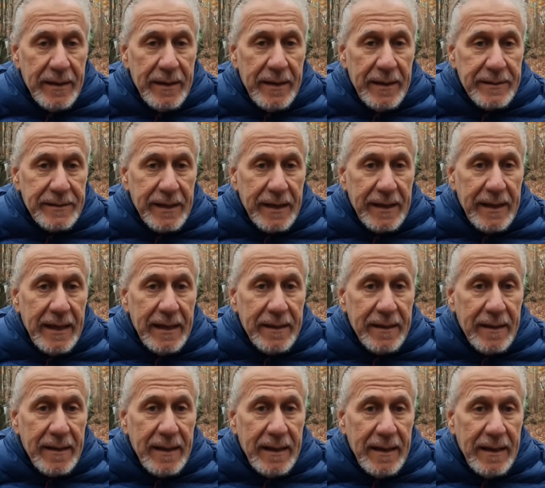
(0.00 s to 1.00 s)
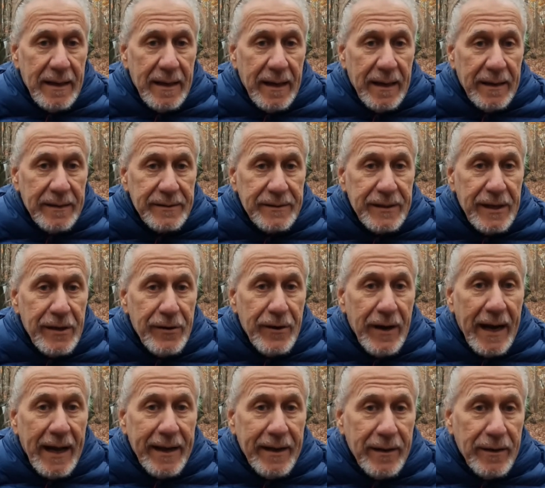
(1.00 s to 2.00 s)
does it get the
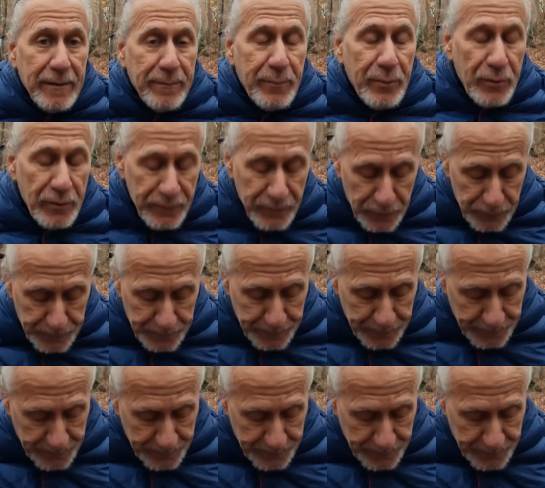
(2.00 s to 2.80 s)
senior hiker approval?